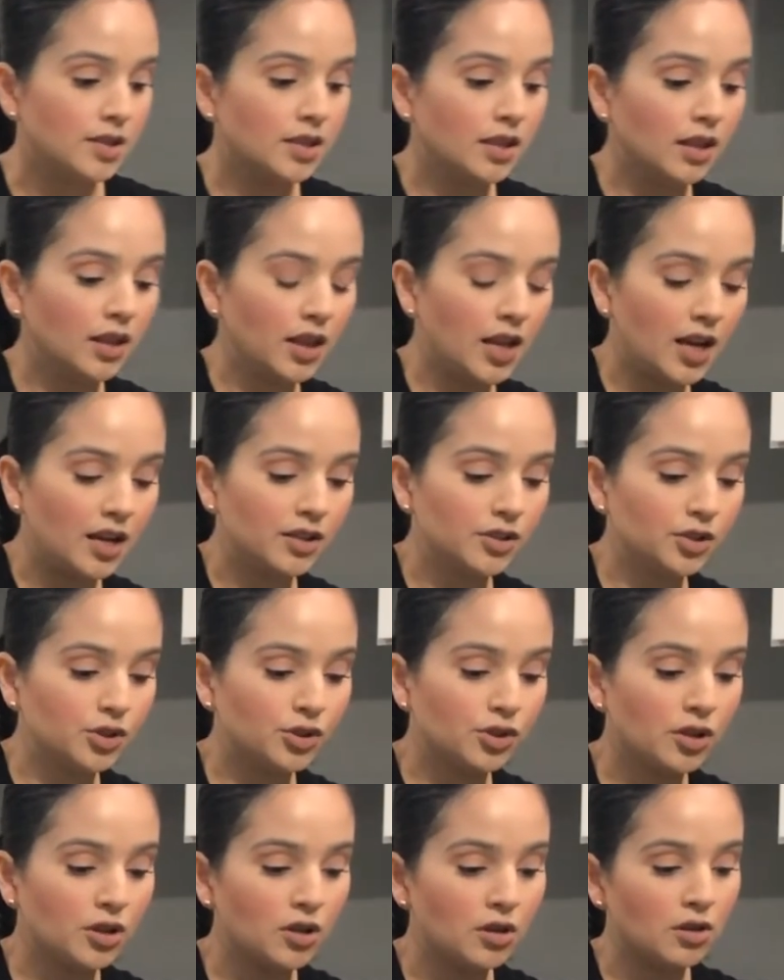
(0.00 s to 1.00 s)

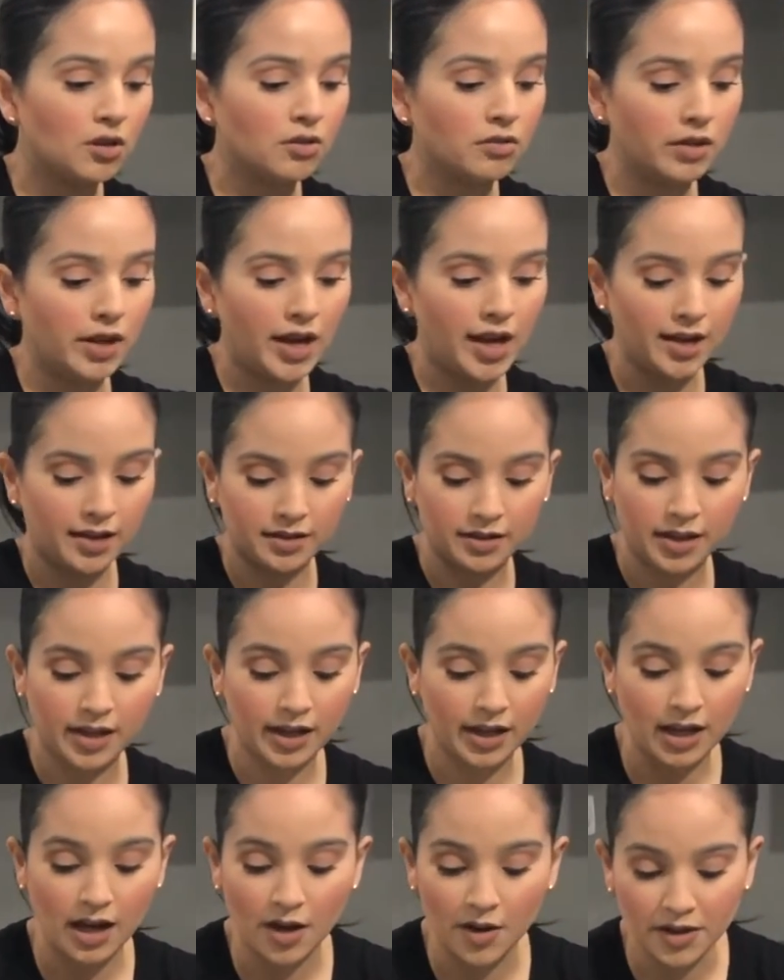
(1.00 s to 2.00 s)
cilantro, and
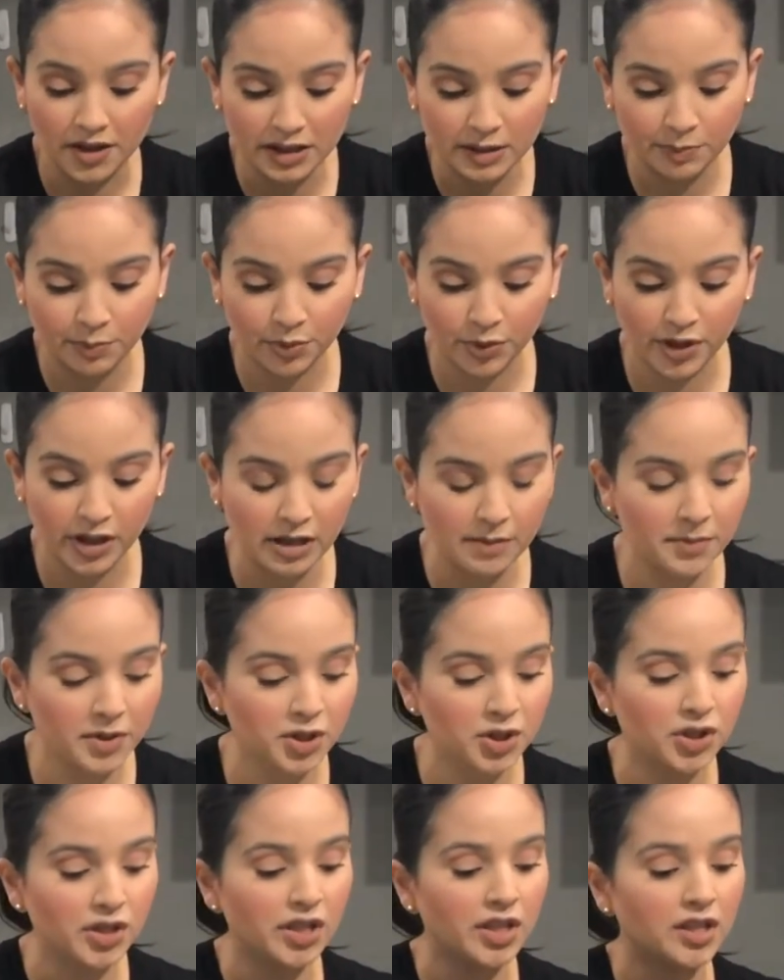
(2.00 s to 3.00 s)
recao. That's pretty
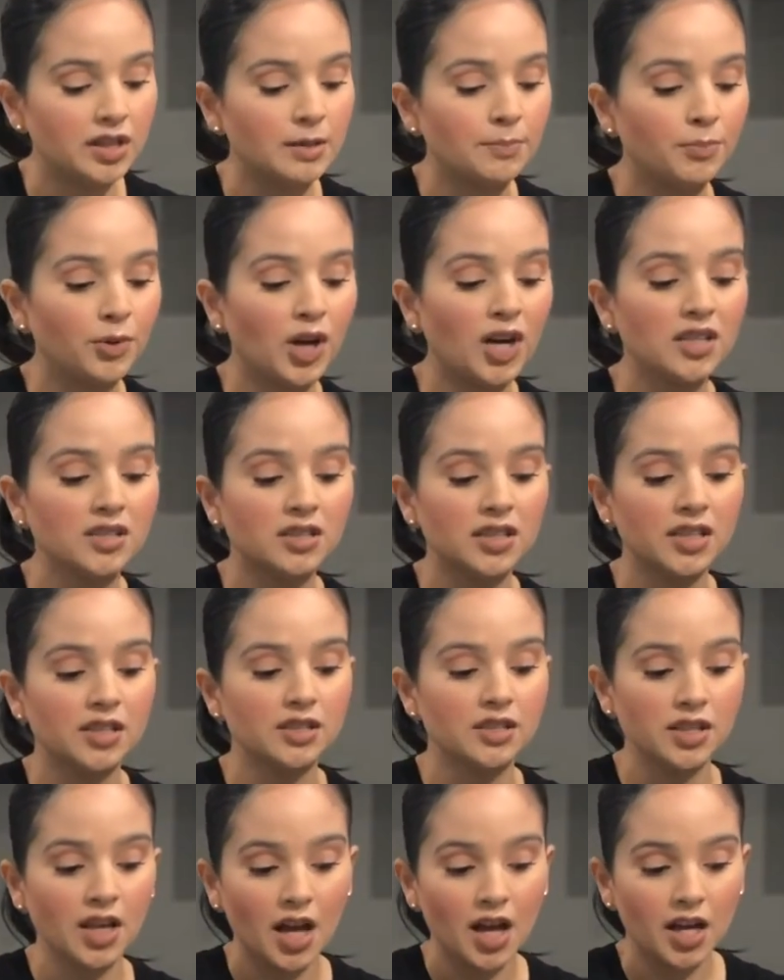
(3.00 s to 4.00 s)
much it. The
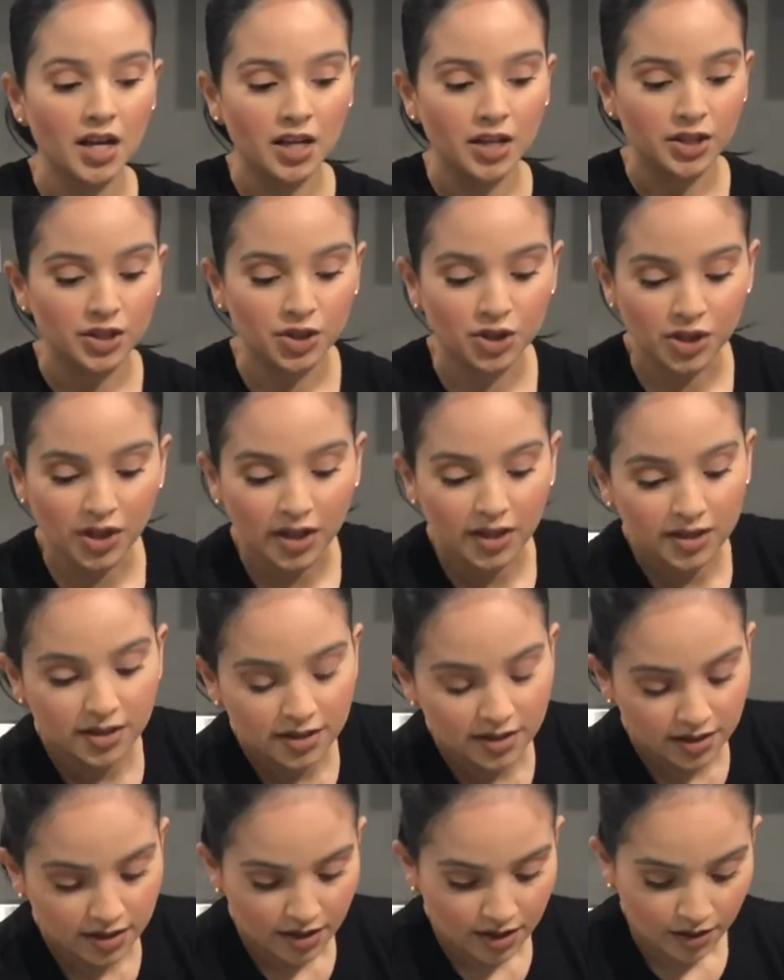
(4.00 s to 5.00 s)
process
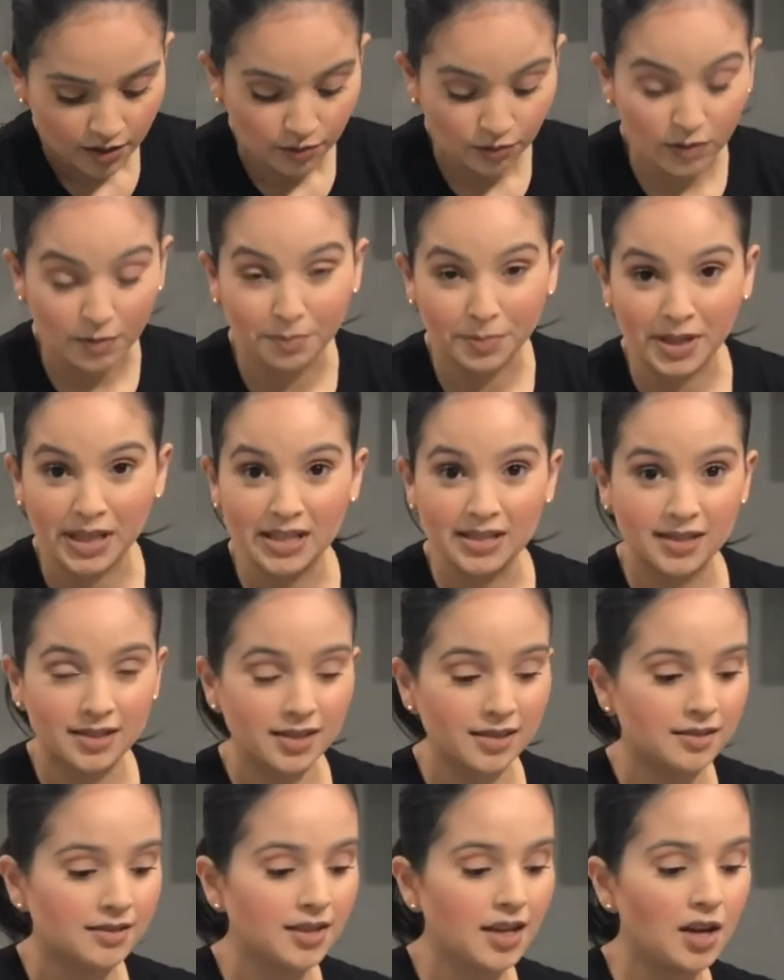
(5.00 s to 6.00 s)
just repeats
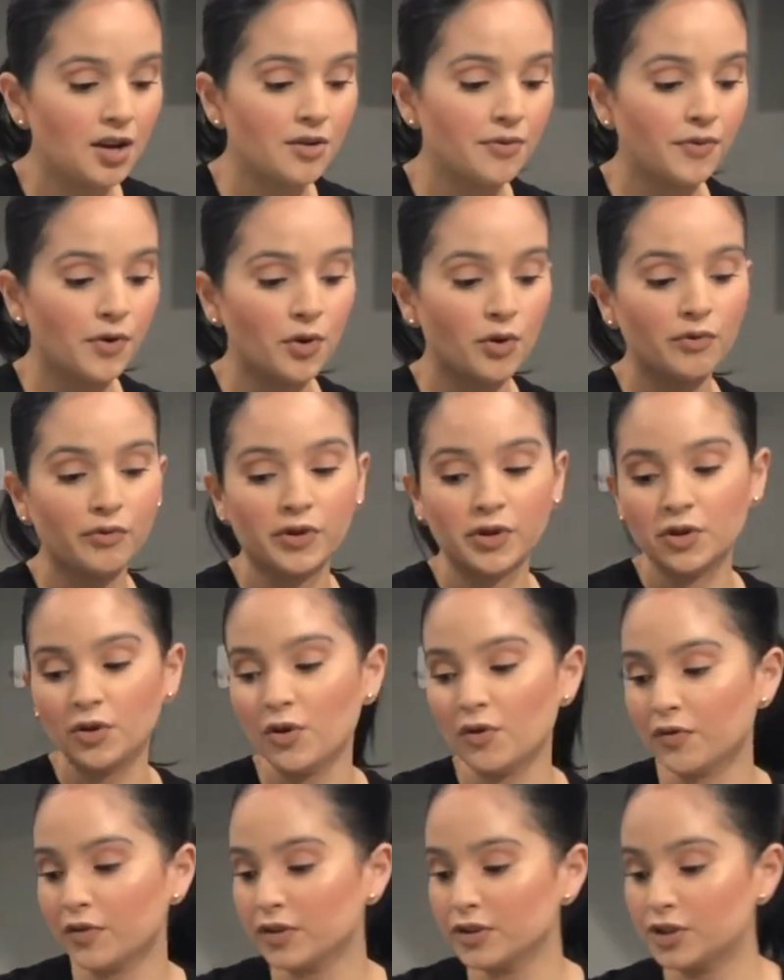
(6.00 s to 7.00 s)
itself over and
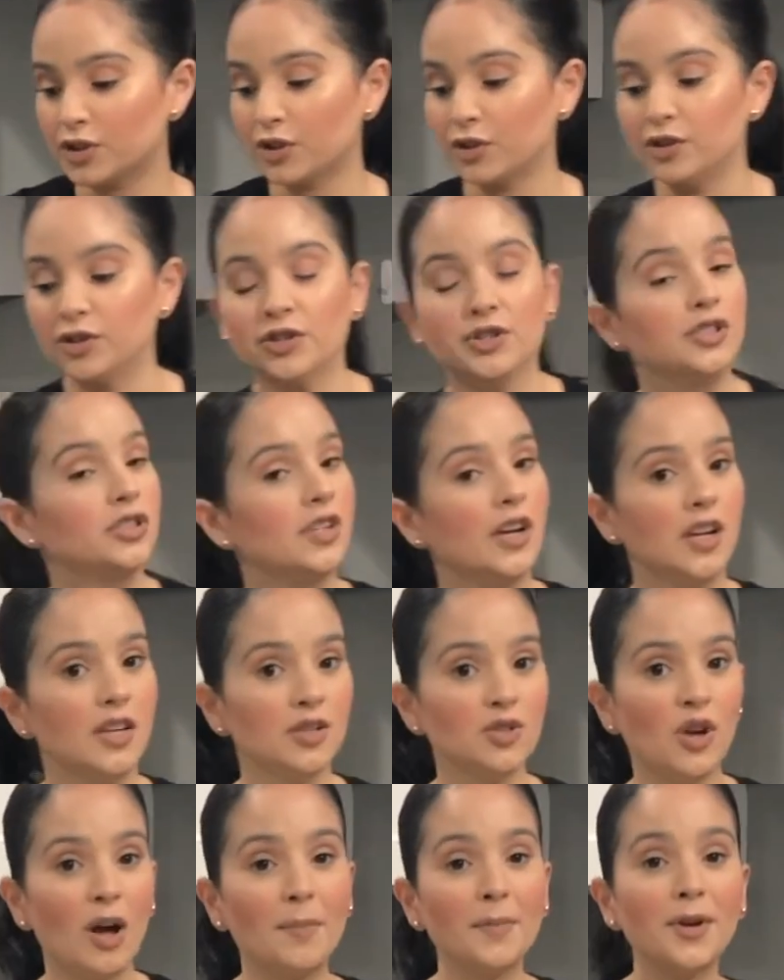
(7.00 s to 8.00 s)
over till you're
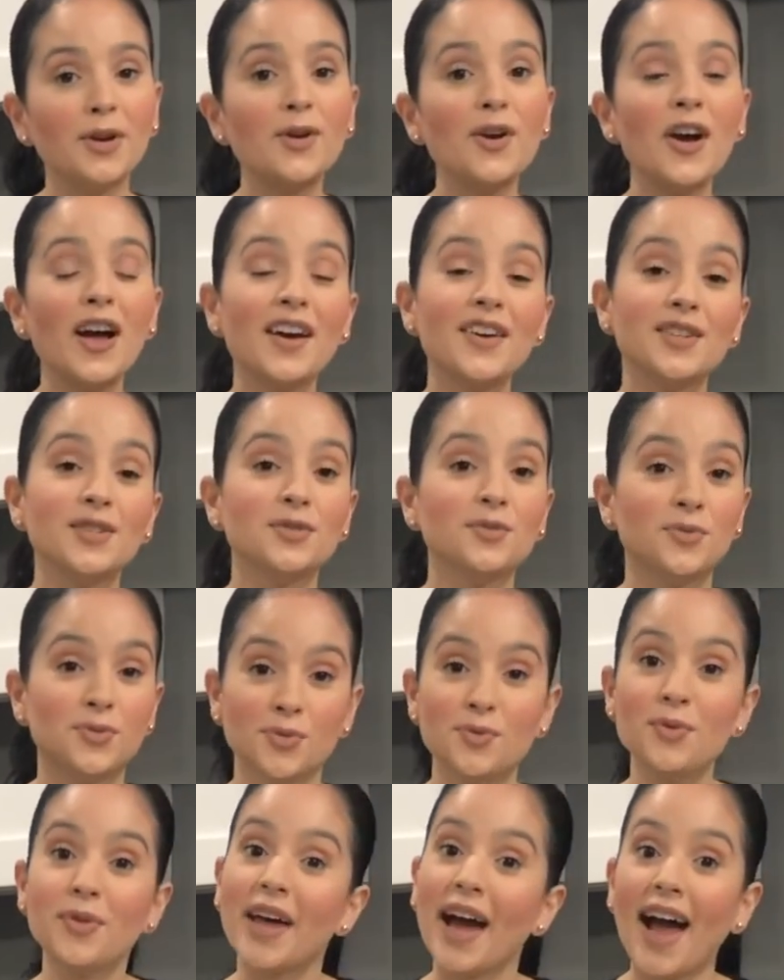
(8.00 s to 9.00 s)
done. So I'm gonna go ahead and
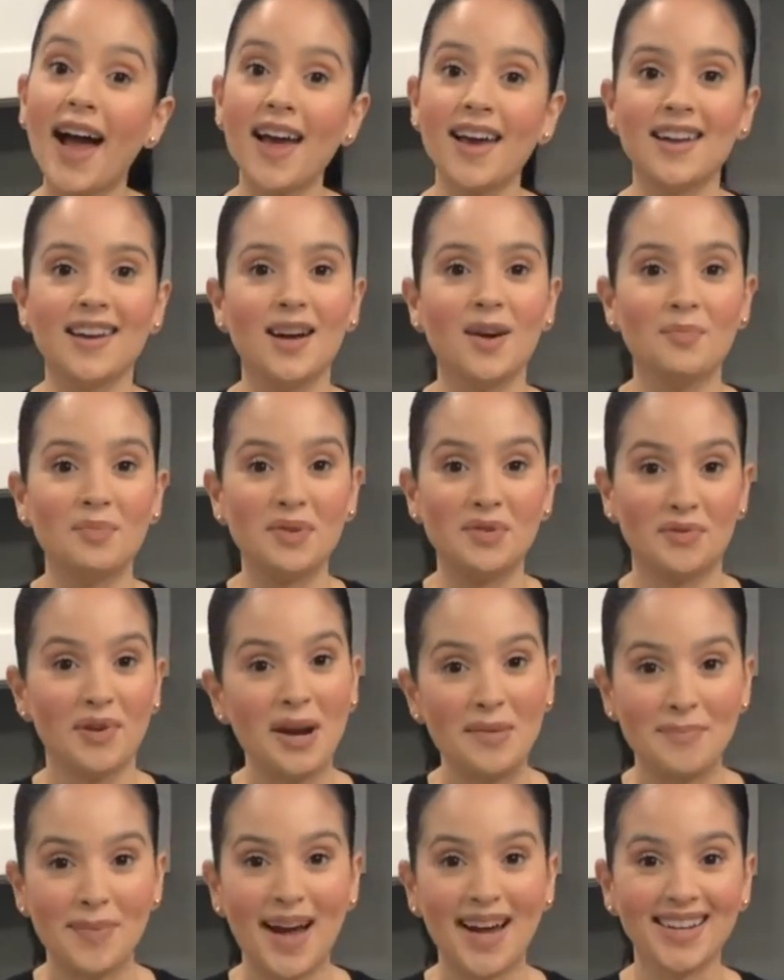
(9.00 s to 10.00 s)
do that, and I'll be
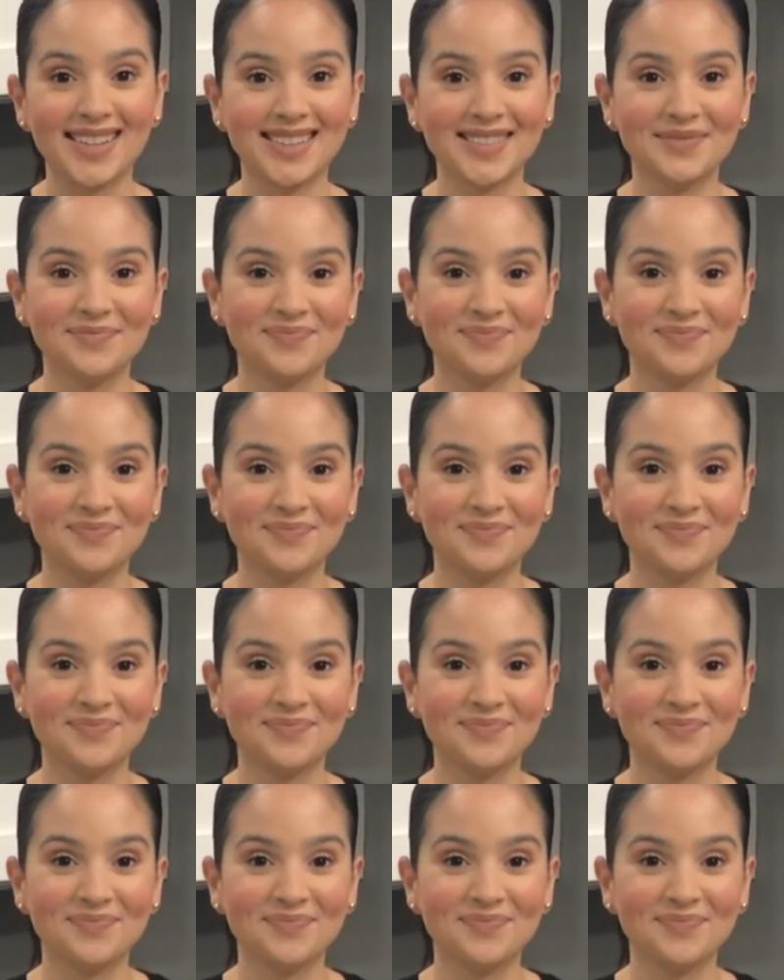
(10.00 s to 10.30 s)
right back.